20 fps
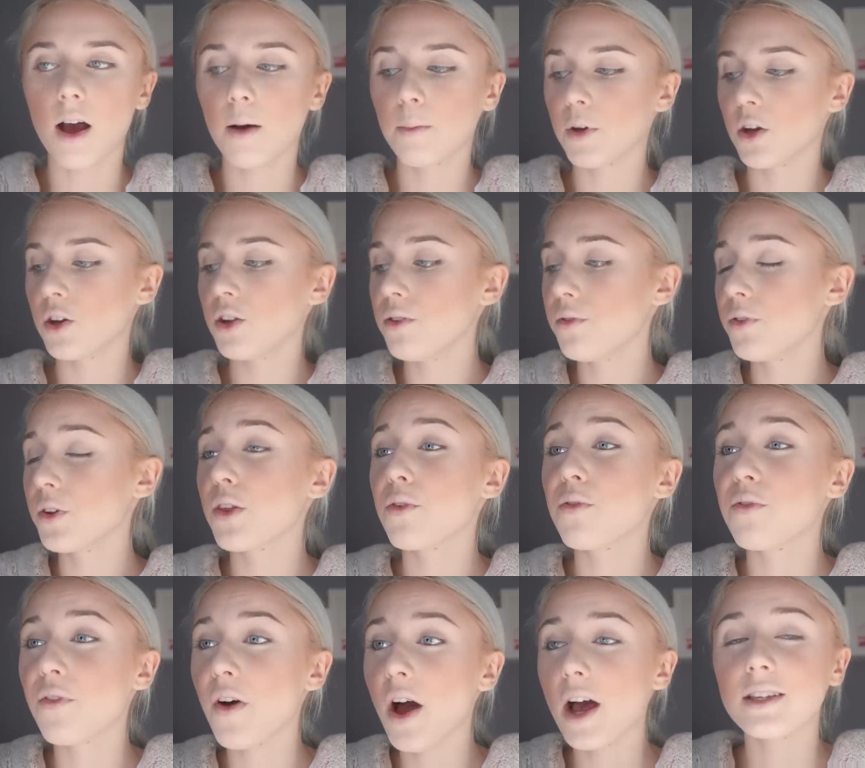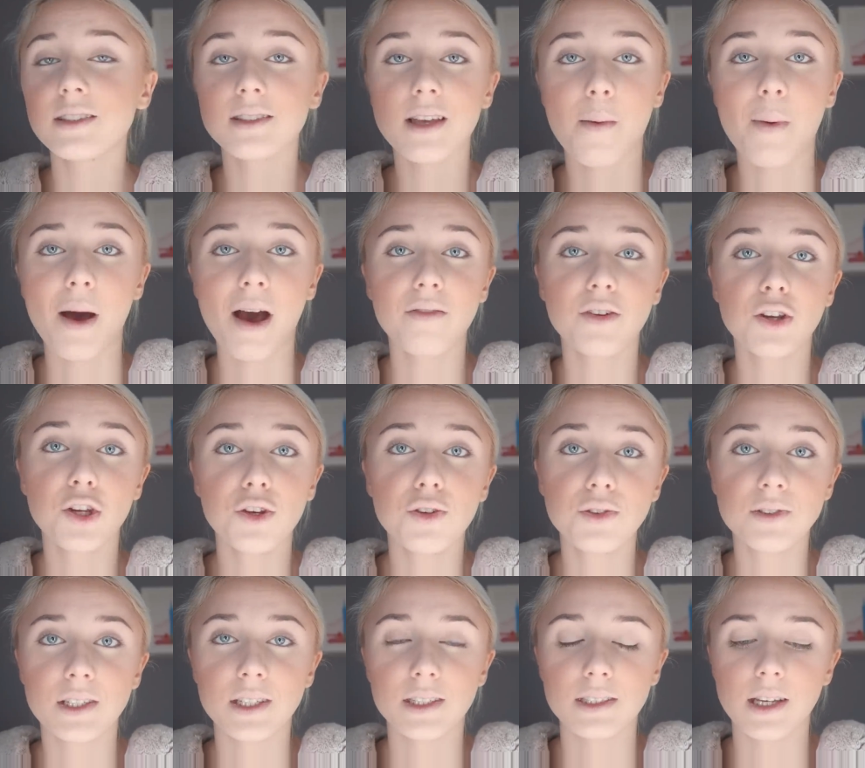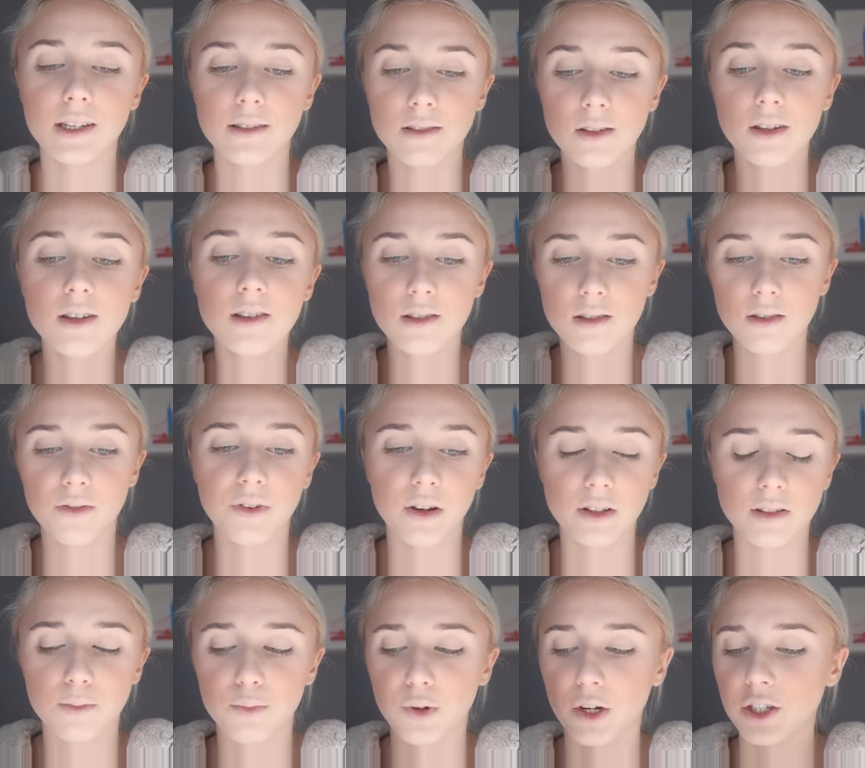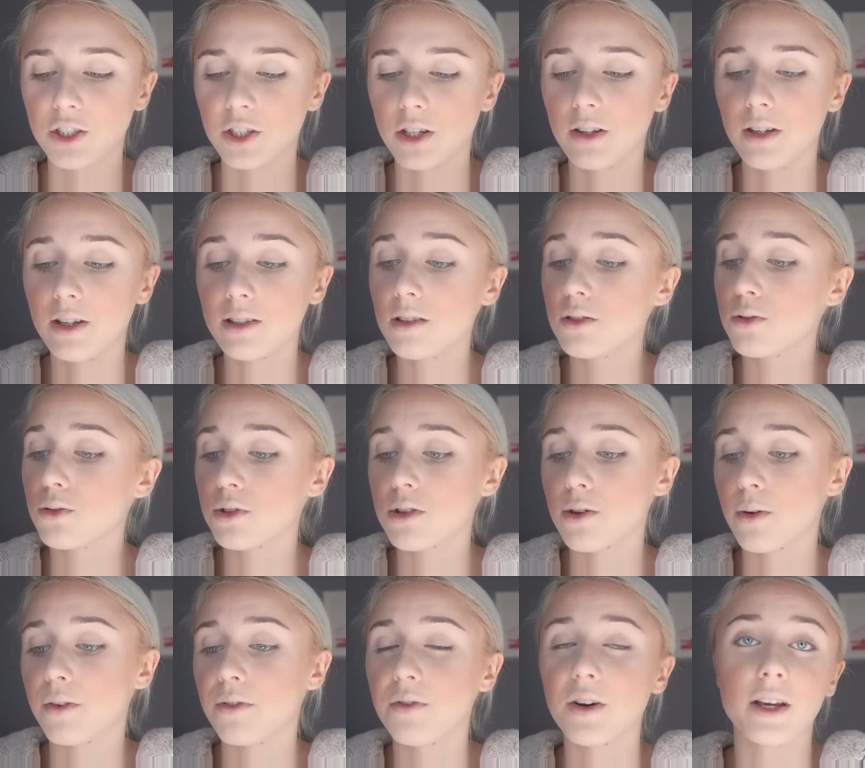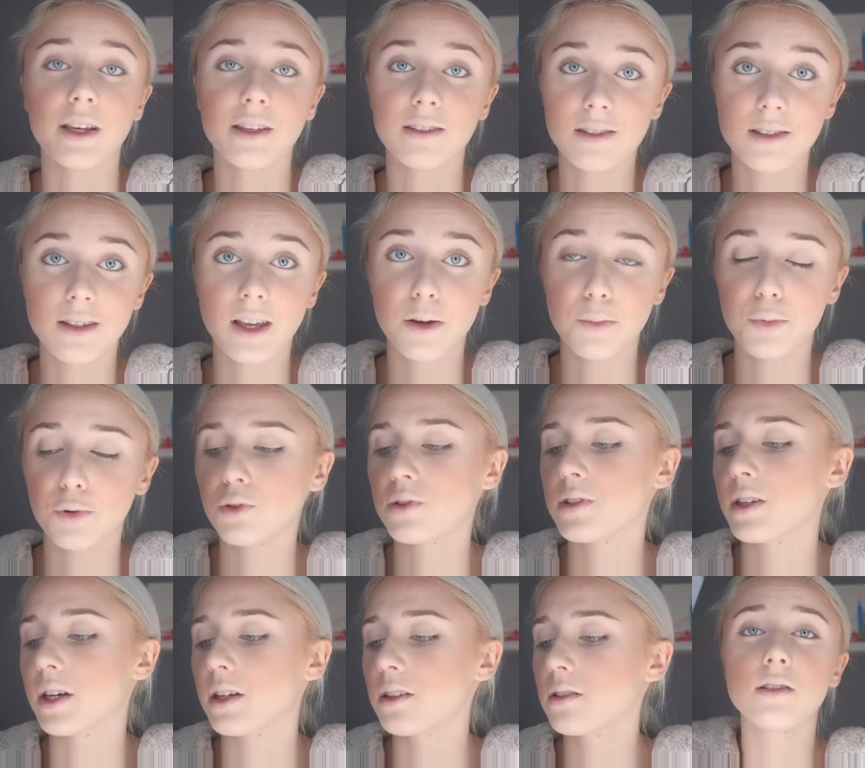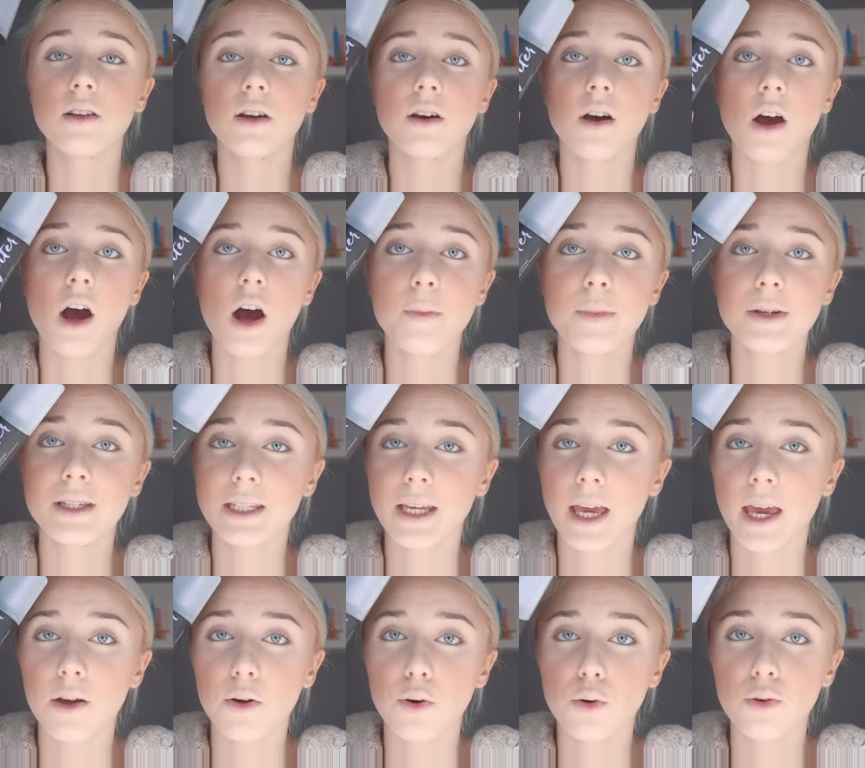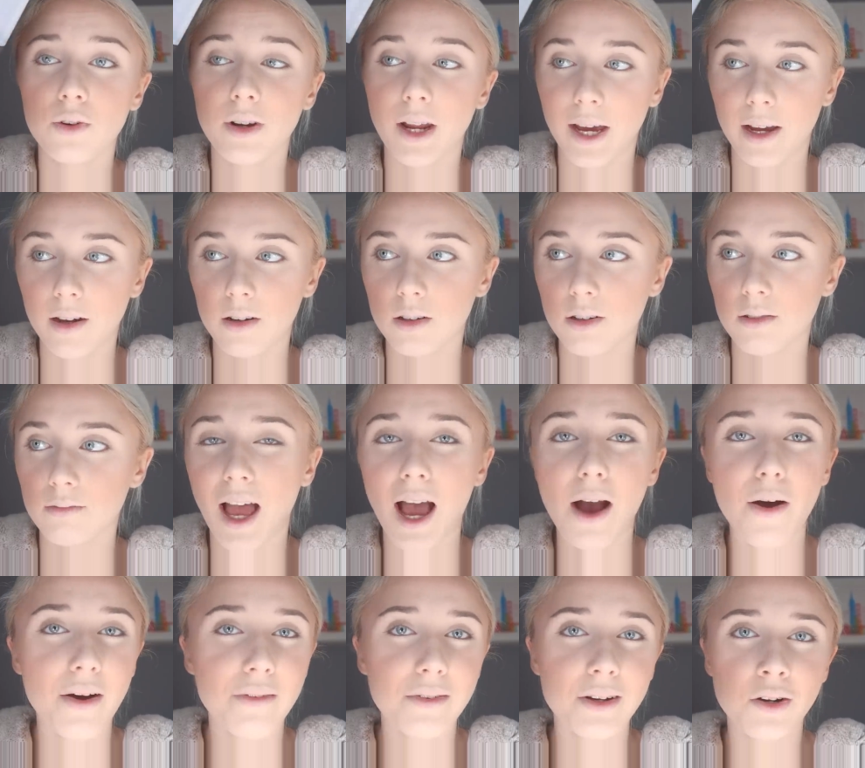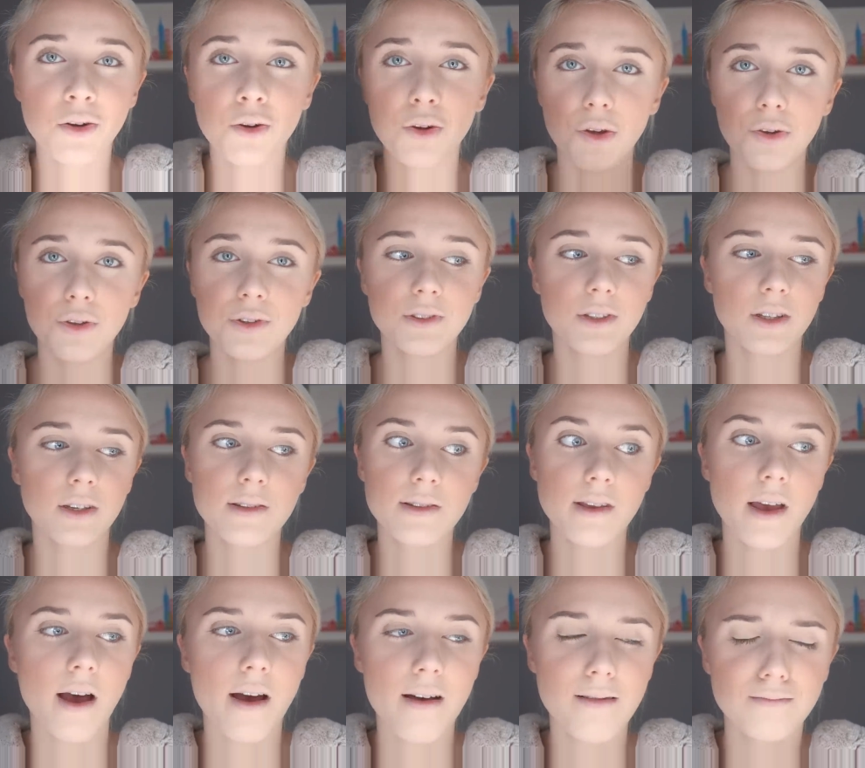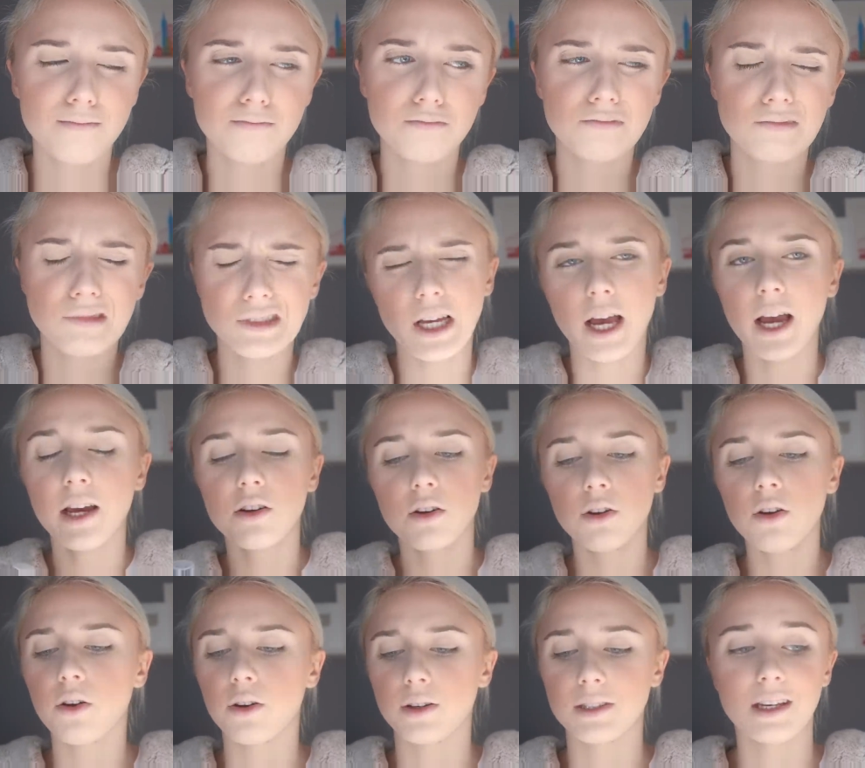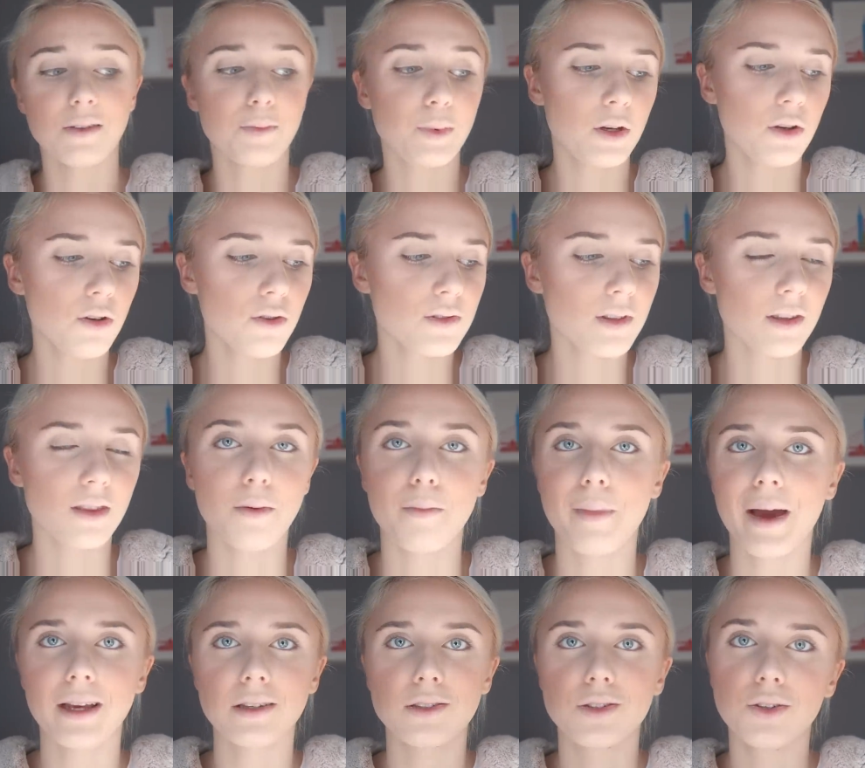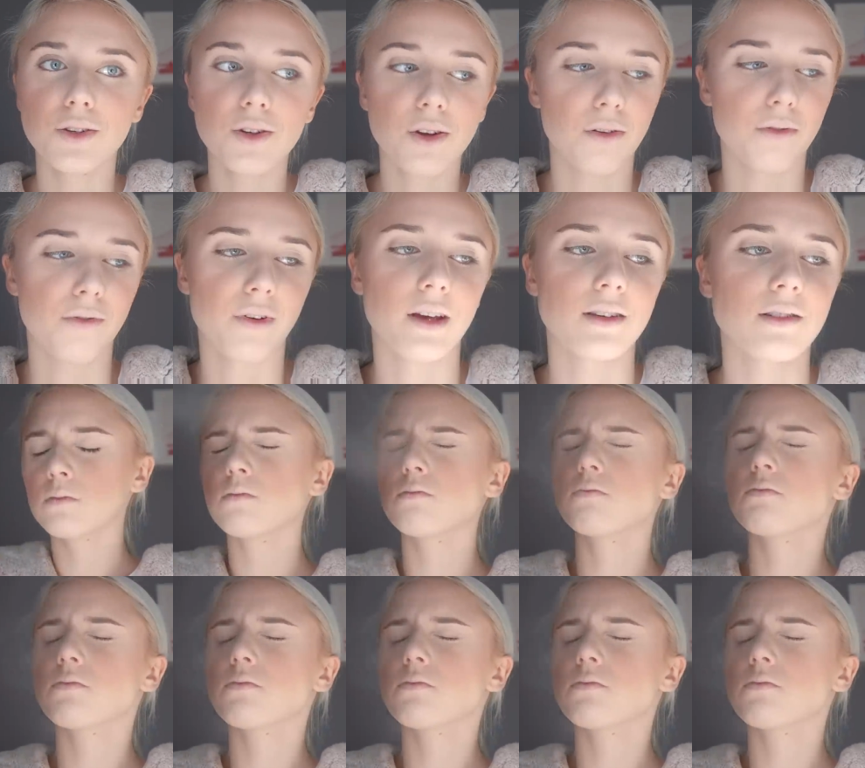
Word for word: i'm gonna for the first time i haven't used this yet so this is a first impression this is also a staple sis the urban decay all nighter how have i not used this i don't know because i've been using the mac studio fix